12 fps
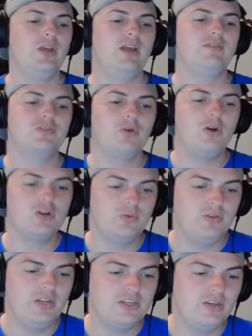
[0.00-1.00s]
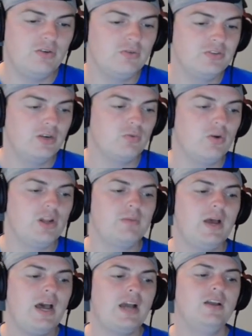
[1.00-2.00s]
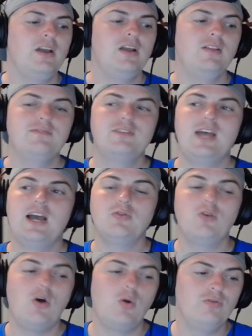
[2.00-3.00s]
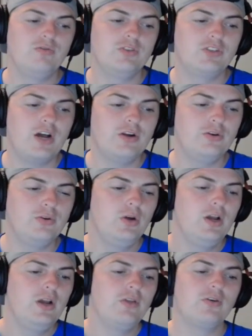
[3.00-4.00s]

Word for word: They have stars with Nick Singleton at running back, left tackle Olu Fashanu.